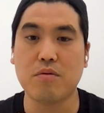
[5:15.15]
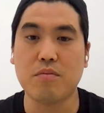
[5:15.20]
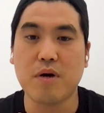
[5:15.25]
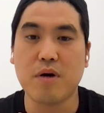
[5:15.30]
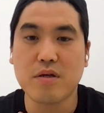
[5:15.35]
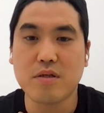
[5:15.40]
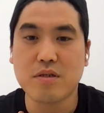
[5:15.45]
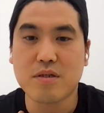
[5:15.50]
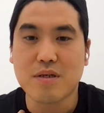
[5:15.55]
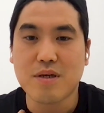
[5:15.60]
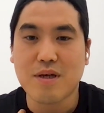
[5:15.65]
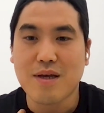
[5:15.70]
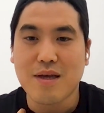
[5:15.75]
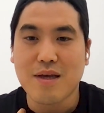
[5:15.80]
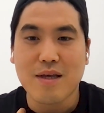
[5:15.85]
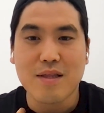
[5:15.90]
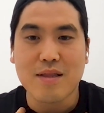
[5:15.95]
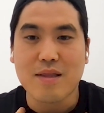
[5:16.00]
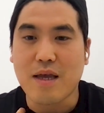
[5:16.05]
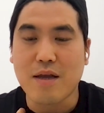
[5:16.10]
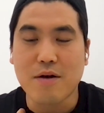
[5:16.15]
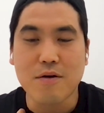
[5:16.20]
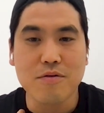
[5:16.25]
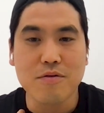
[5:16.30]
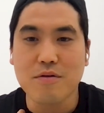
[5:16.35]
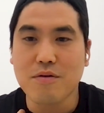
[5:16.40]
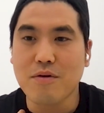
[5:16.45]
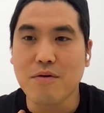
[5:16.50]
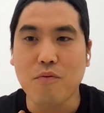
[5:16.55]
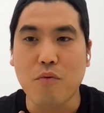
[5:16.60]
much they don't
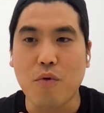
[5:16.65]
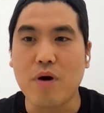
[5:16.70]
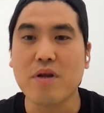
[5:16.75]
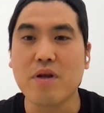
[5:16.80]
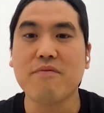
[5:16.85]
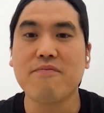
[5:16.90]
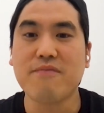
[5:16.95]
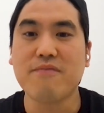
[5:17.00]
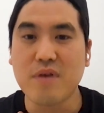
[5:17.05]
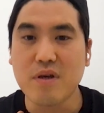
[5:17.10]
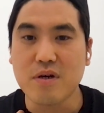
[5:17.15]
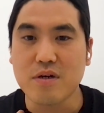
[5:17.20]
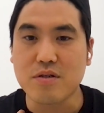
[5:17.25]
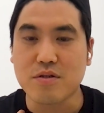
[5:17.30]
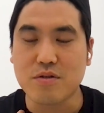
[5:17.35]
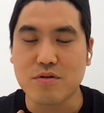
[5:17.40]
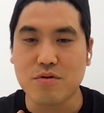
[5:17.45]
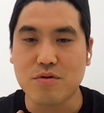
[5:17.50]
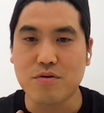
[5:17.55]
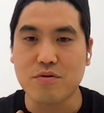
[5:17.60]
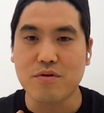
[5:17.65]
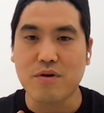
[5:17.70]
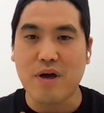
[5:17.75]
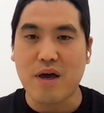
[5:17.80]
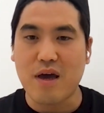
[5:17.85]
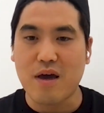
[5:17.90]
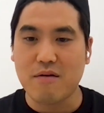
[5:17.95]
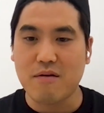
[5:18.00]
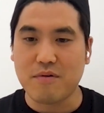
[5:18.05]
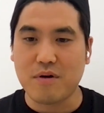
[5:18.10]
know what it feels to
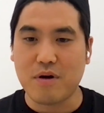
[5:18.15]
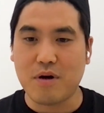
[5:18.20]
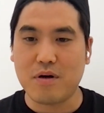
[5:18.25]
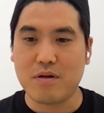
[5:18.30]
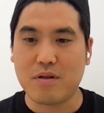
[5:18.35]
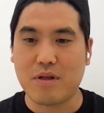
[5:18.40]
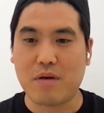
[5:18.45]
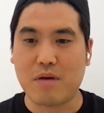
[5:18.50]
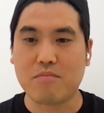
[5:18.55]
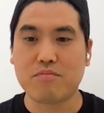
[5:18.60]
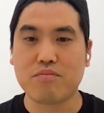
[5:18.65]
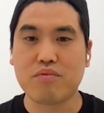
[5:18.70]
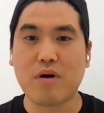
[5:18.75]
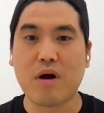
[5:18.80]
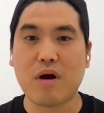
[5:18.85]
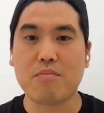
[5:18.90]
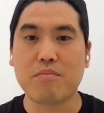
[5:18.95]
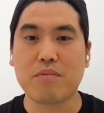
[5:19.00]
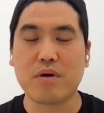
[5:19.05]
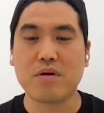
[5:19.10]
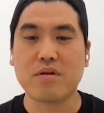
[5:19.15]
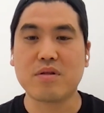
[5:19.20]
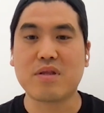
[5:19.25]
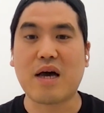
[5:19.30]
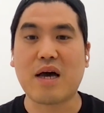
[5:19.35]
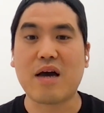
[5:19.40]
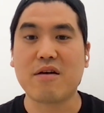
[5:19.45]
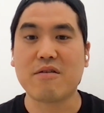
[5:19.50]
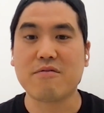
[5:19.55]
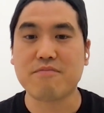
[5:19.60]
have a like proper
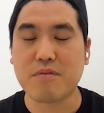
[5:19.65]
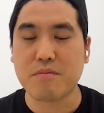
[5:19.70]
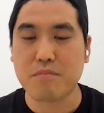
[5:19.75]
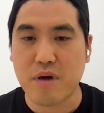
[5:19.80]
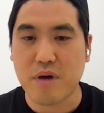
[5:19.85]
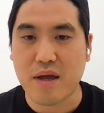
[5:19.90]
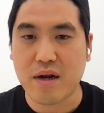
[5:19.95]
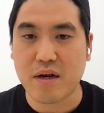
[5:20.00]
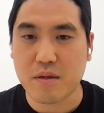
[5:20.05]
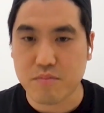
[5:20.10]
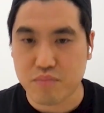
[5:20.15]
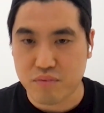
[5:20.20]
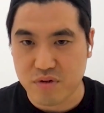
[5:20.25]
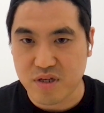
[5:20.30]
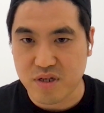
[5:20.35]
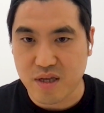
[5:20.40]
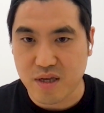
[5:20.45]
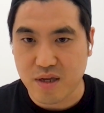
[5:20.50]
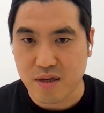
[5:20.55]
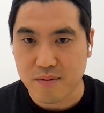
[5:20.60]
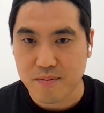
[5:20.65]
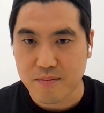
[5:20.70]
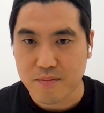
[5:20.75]
diaphragmatic breathing.